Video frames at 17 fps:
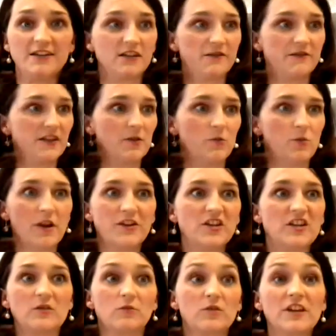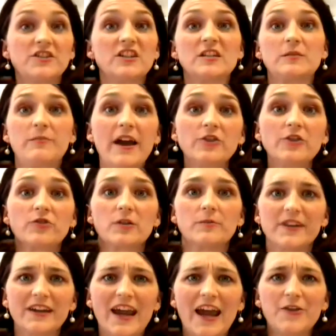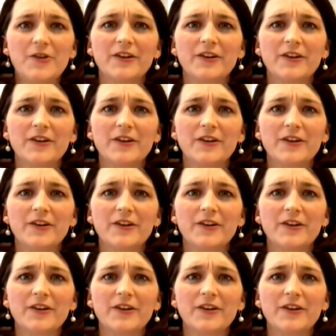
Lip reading: of the religious spectrum together,